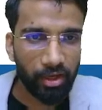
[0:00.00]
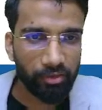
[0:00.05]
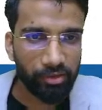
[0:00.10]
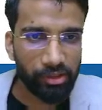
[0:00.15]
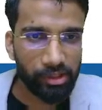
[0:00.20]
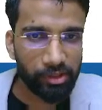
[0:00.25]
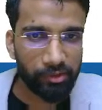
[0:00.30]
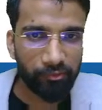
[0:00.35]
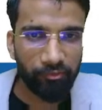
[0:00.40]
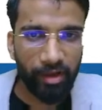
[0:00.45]

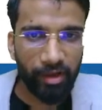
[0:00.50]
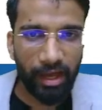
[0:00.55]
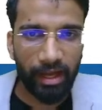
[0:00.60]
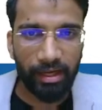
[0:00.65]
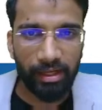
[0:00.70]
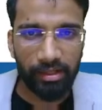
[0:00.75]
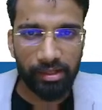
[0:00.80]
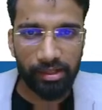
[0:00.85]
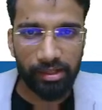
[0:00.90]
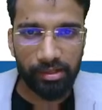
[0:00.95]
Now, this
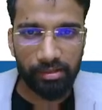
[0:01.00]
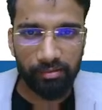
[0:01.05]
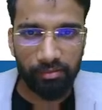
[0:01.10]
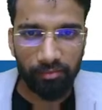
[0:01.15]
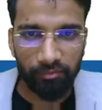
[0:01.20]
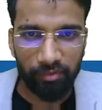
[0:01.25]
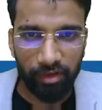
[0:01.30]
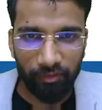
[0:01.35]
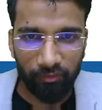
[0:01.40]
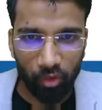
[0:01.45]
pharynx,
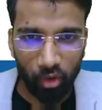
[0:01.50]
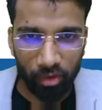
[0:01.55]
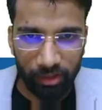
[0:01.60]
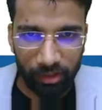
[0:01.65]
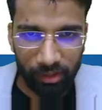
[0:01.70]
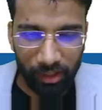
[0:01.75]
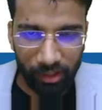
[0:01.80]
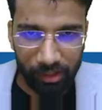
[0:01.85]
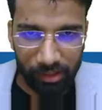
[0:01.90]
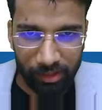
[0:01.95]
we have
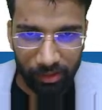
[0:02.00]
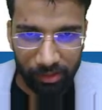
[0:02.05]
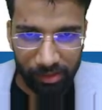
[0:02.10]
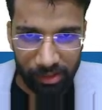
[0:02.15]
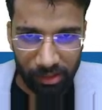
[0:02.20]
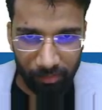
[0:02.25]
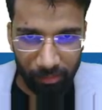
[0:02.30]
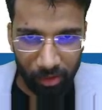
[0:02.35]
already discussed